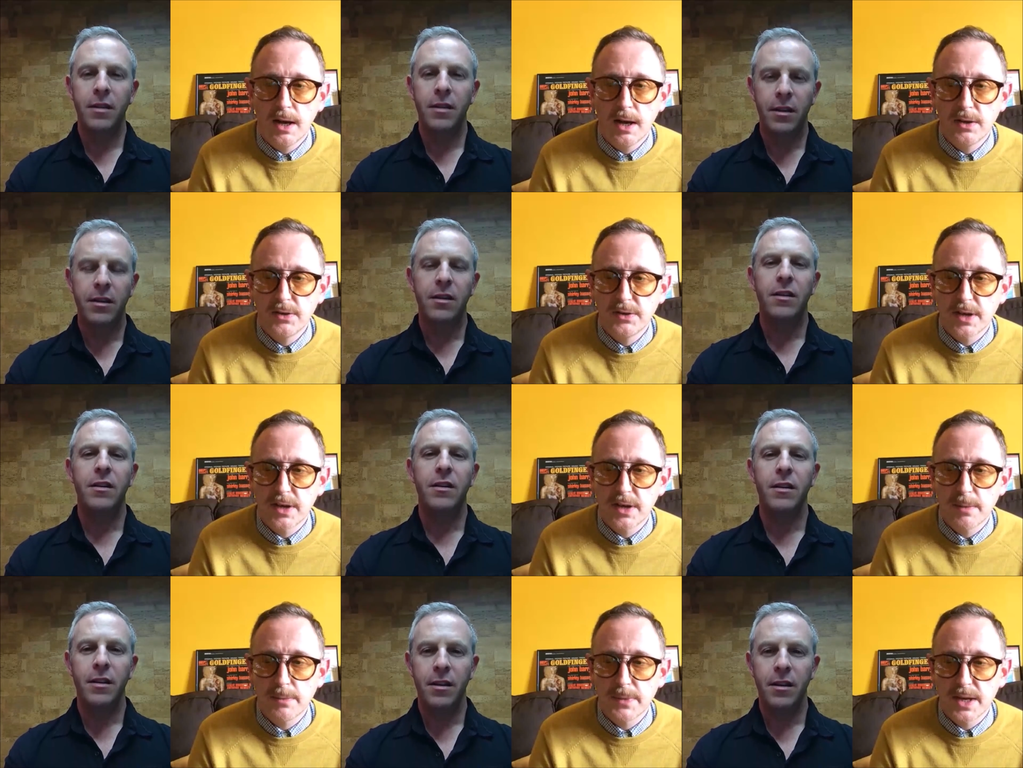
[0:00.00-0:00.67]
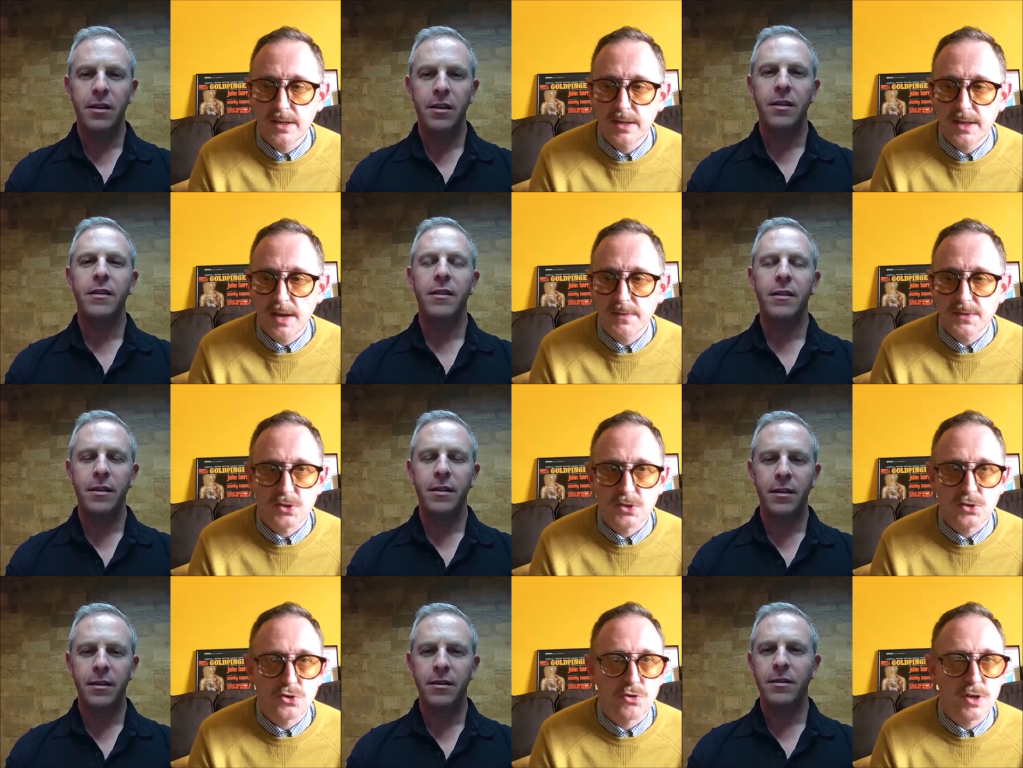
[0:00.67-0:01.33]
Speaker 1: And um, they
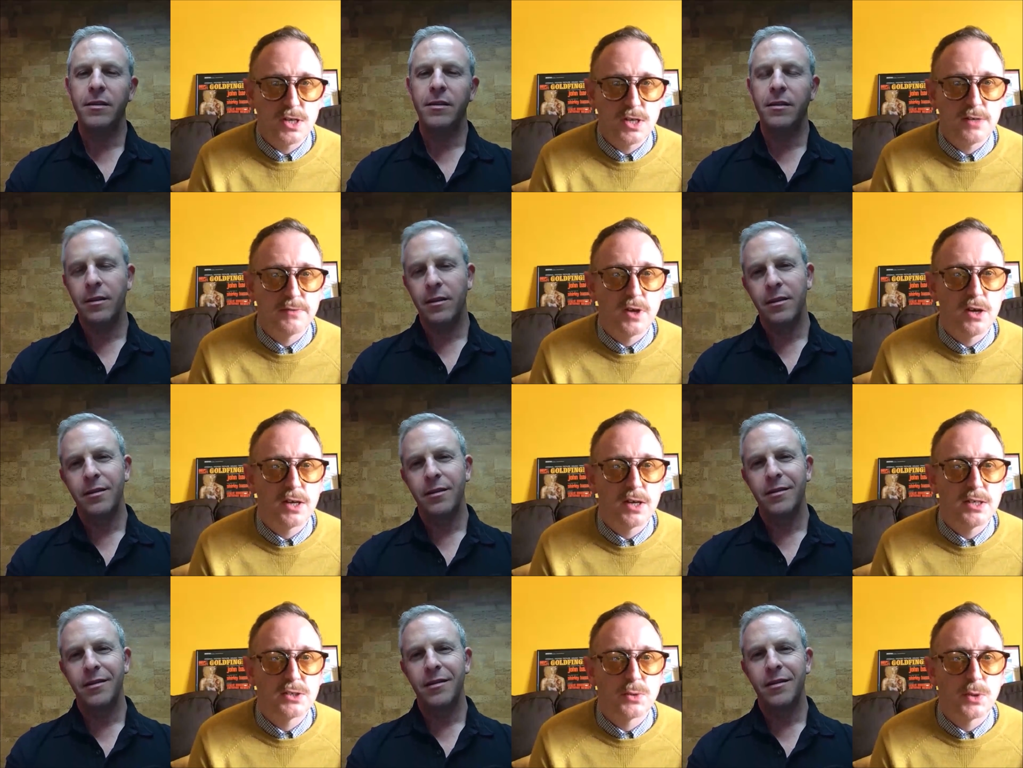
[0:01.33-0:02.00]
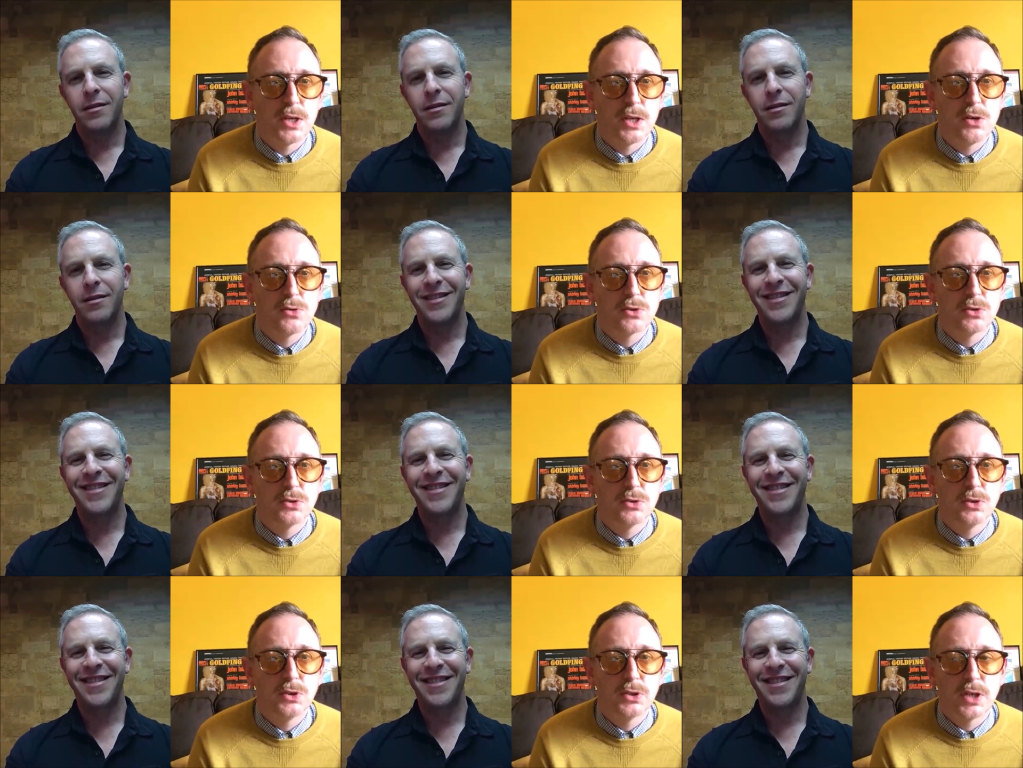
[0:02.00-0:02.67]
gave us a treat of going into a
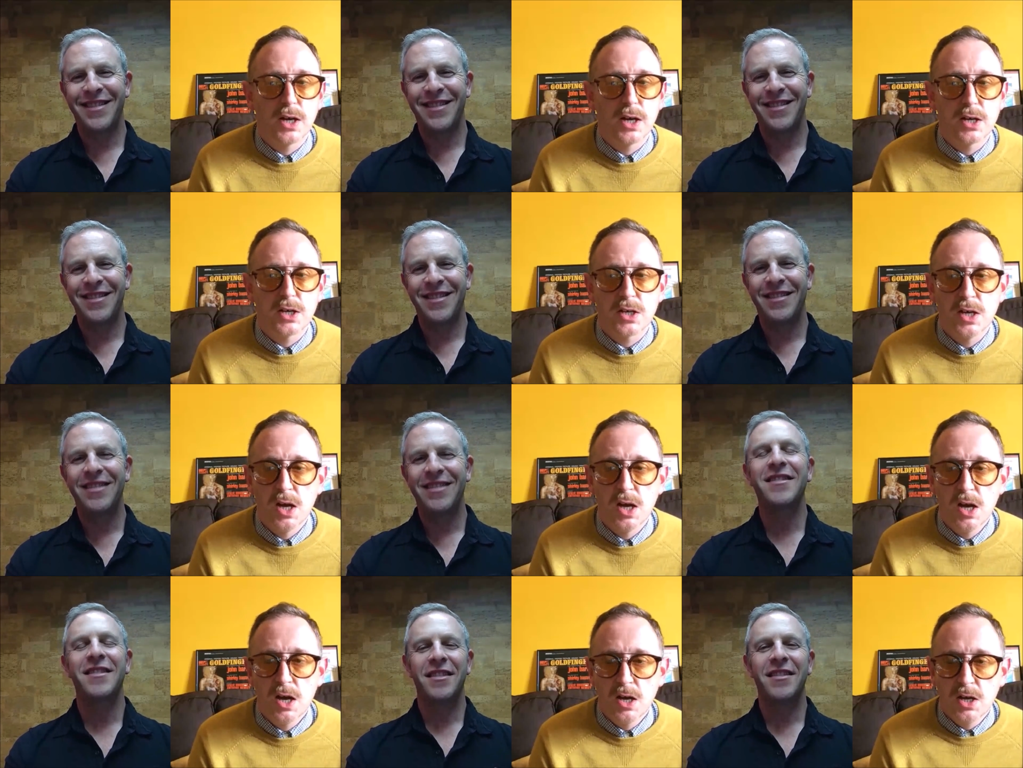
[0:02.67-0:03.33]
local uh,